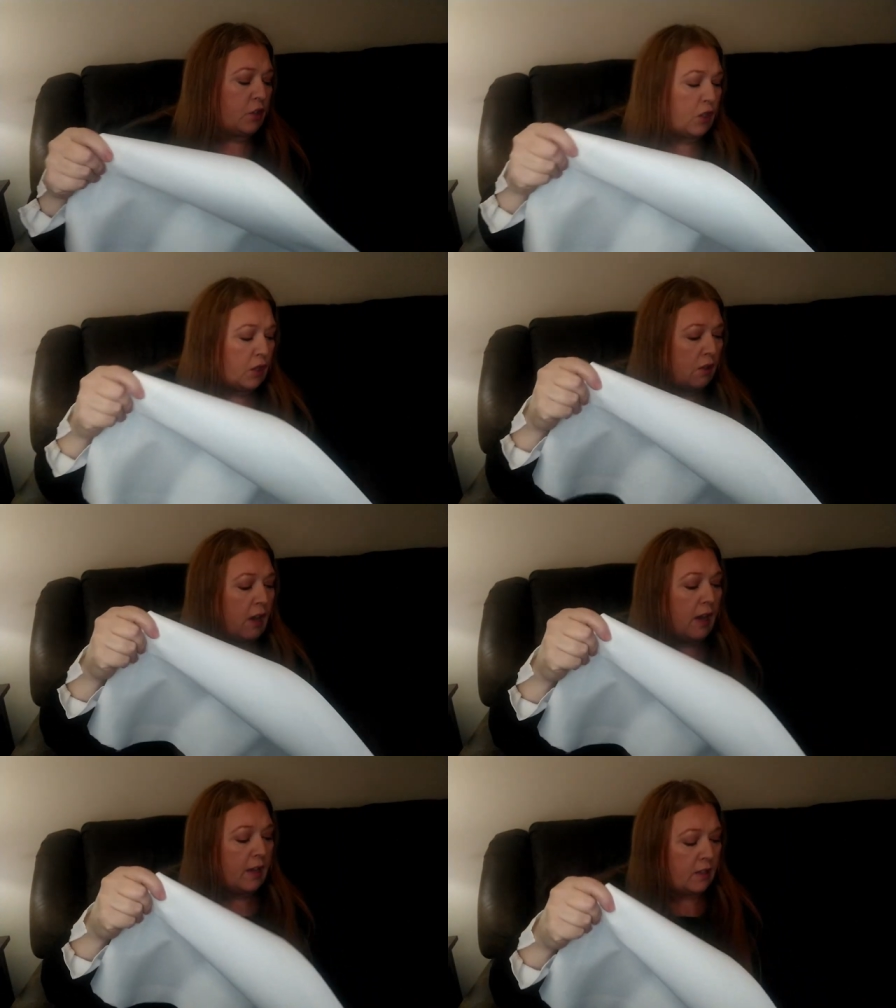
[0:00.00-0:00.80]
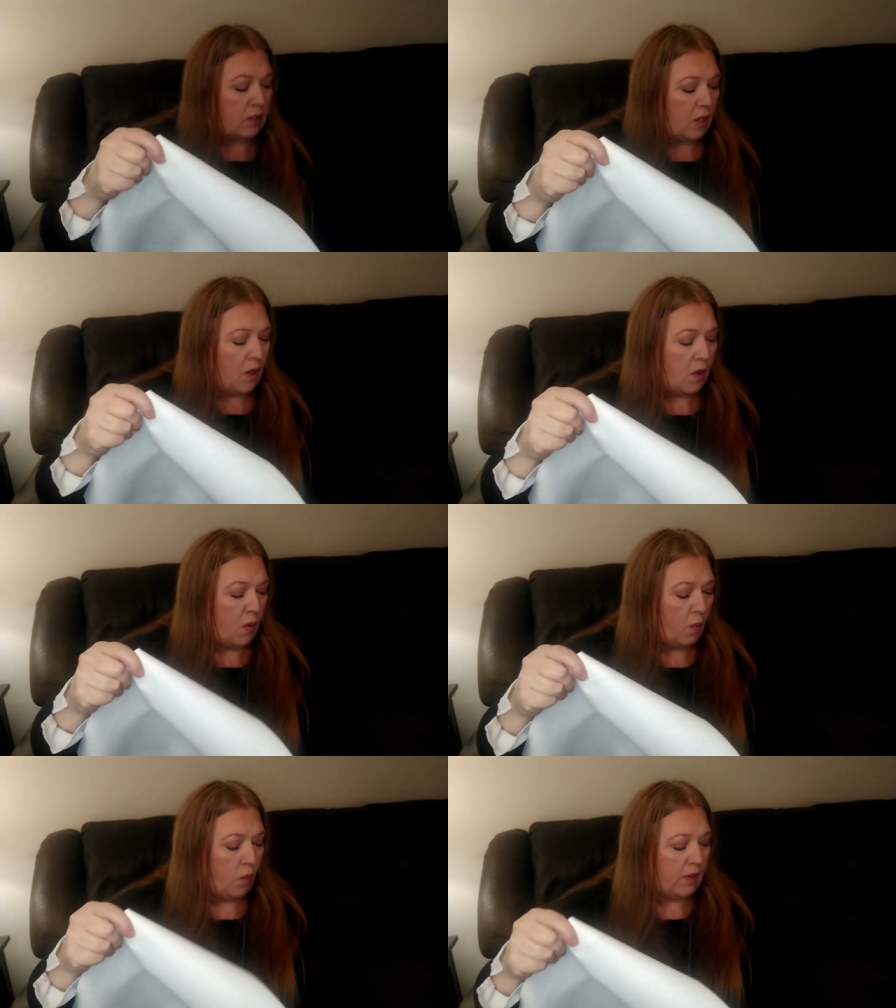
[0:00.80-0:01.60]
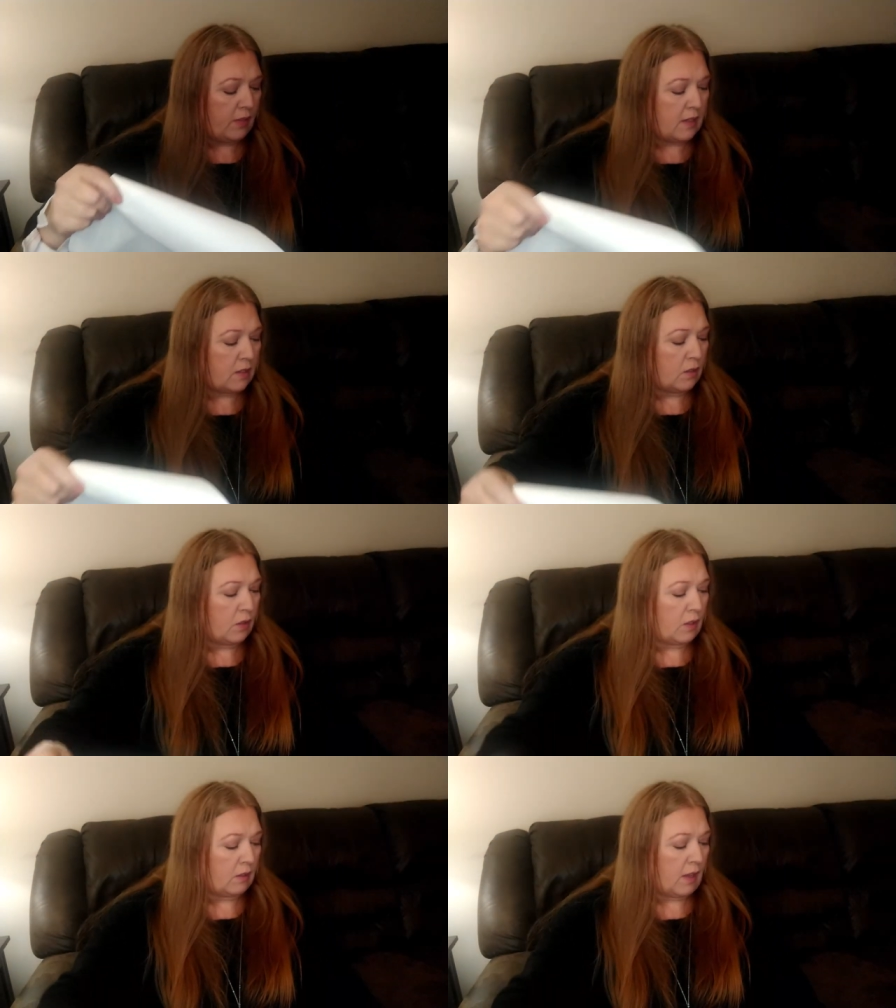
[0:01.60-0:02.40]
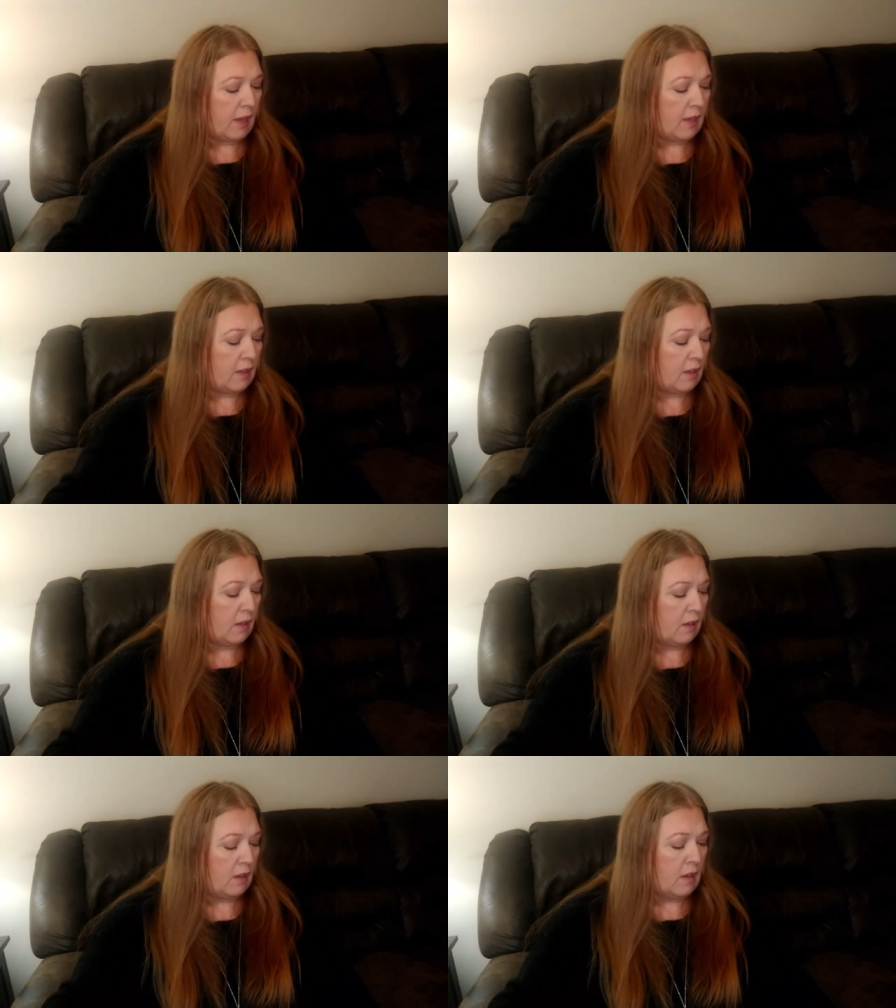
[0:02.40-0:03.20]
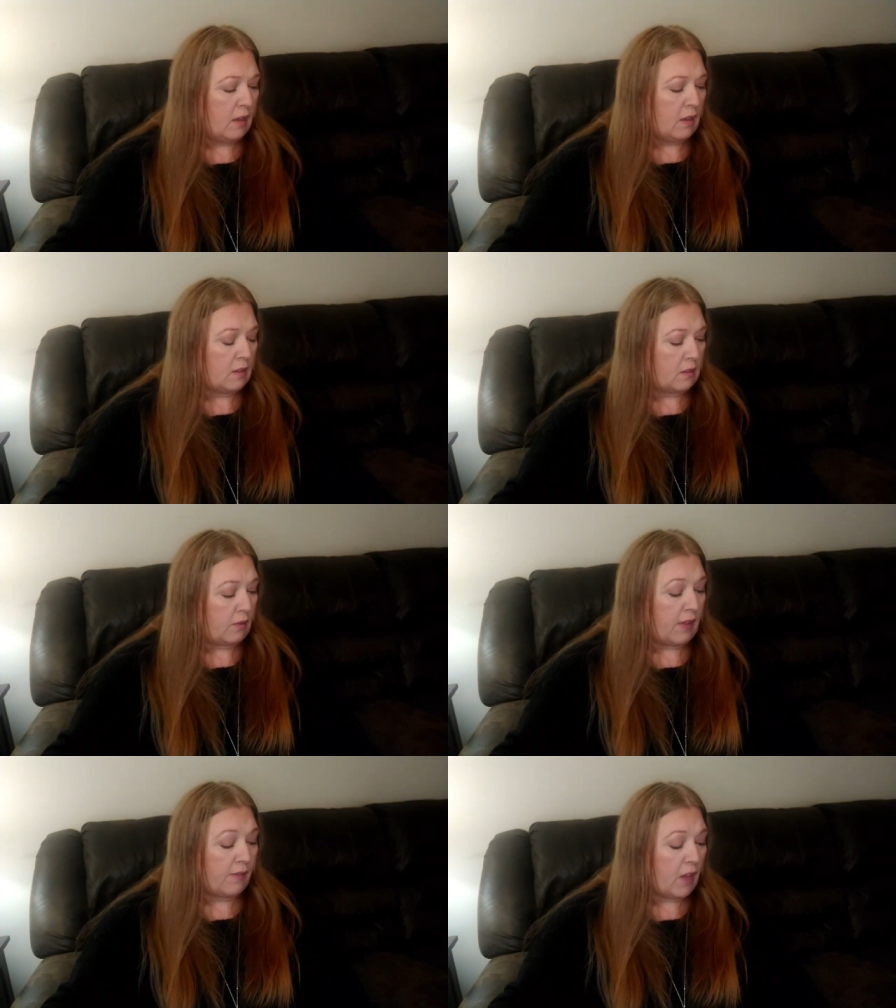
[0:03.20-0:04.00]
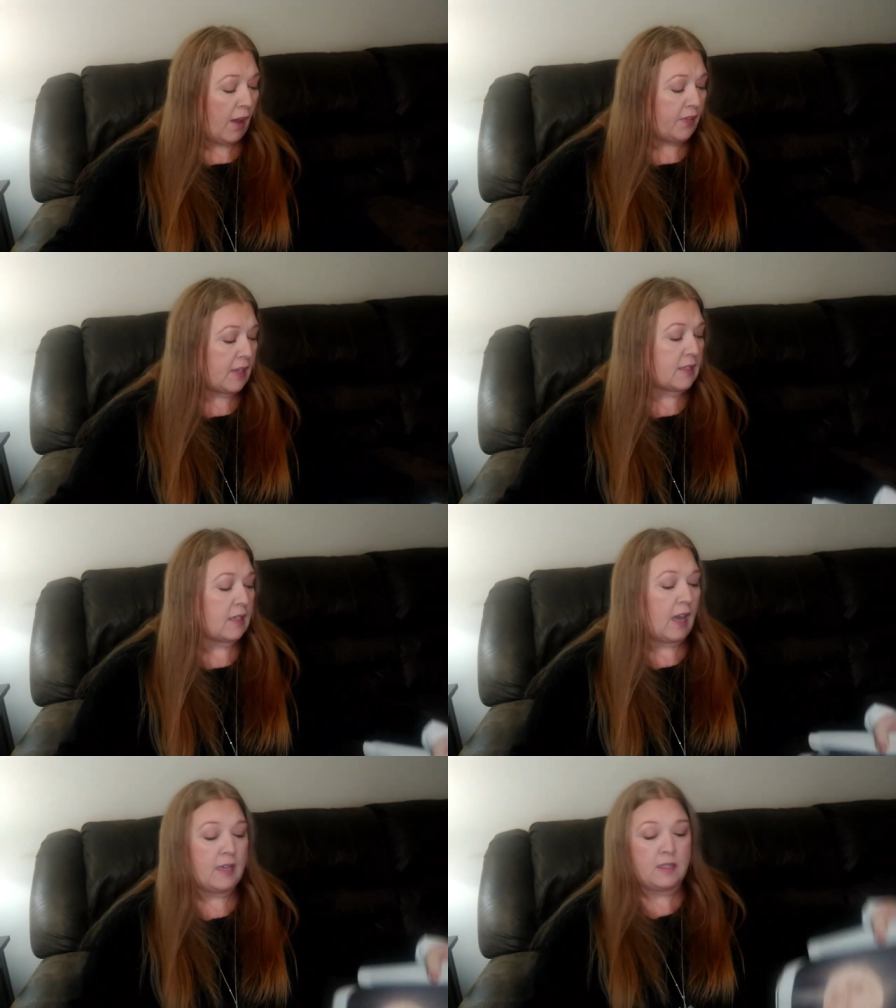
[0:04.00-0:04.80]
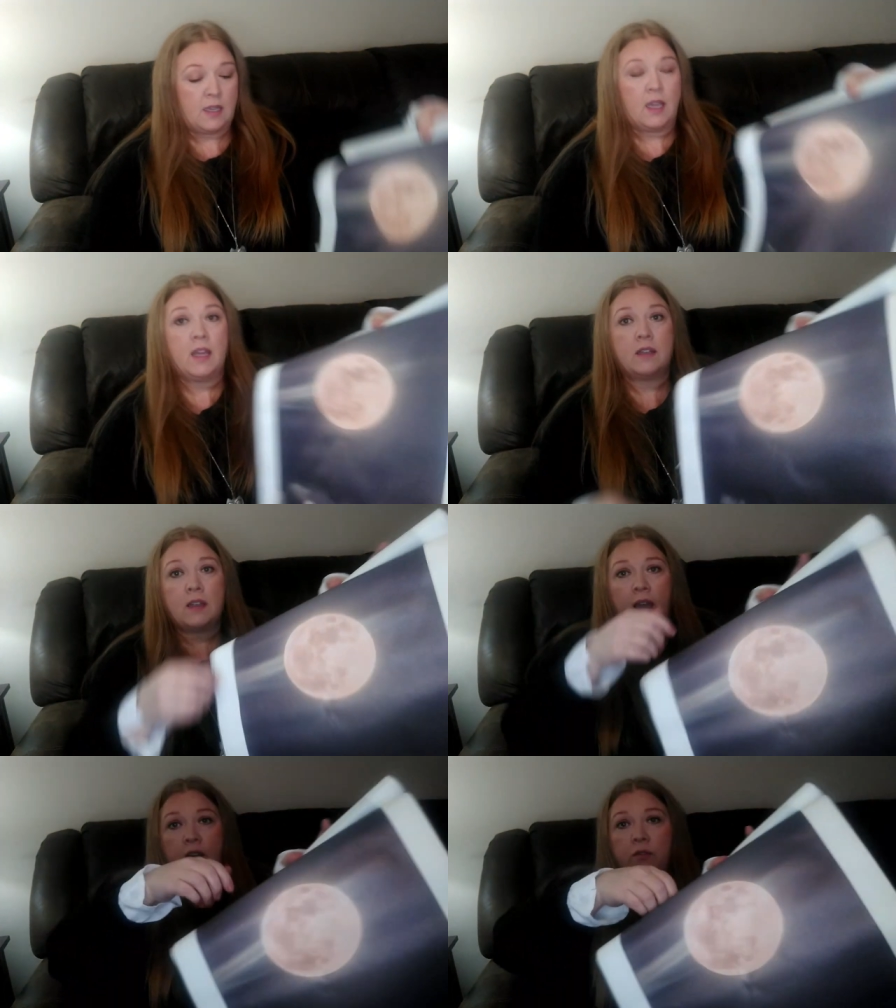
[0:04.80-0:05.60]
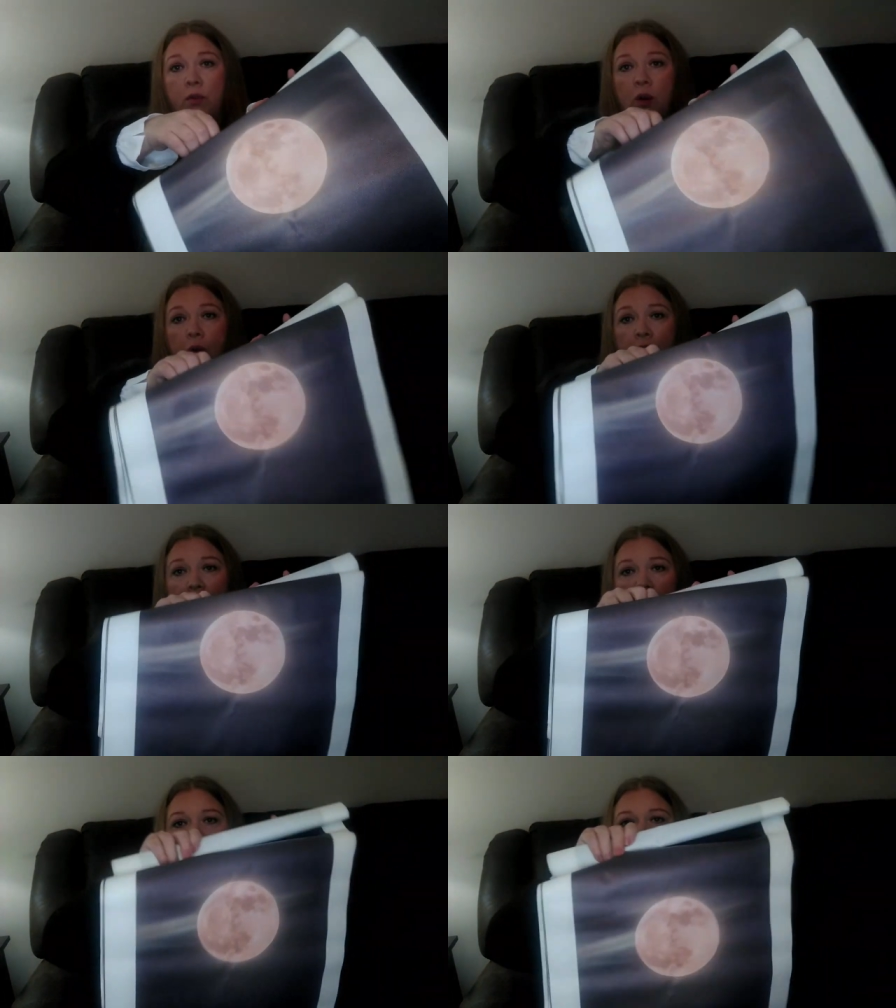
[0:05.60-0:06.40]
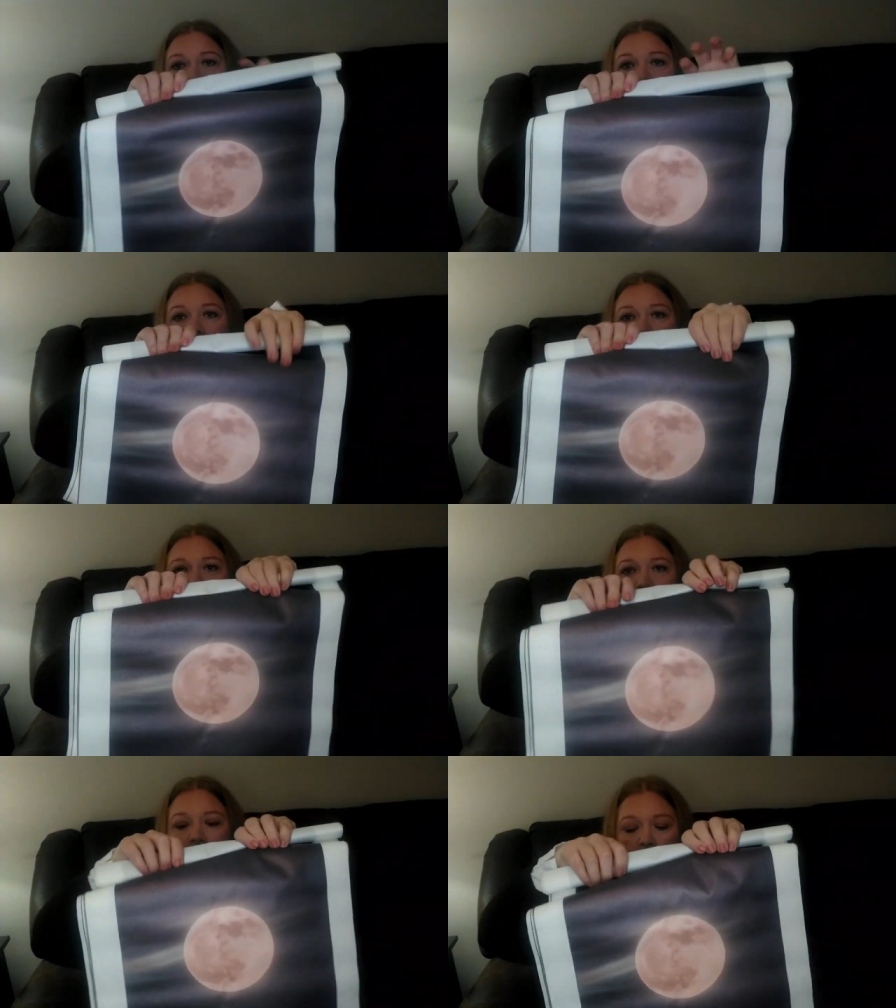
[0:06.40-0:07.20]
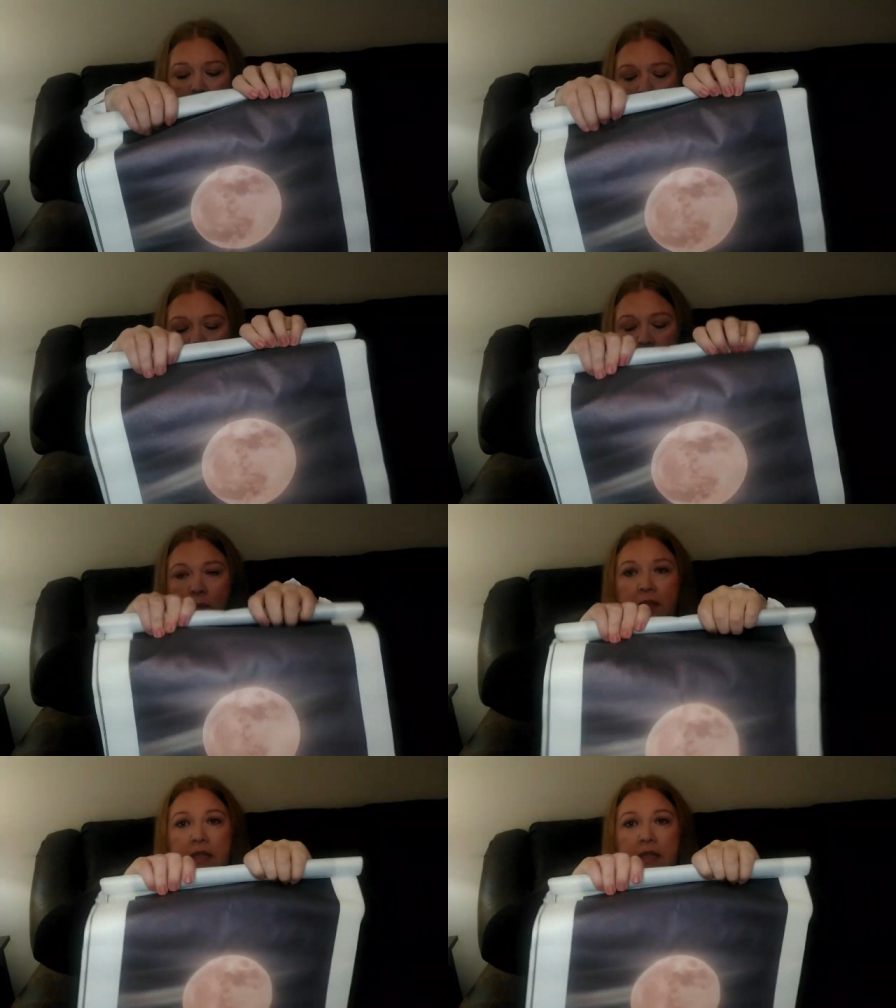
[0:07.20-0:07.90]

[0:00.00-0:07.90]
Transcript: and show you guys what these look like. So they've got these nice and kind of rolled, all rolled up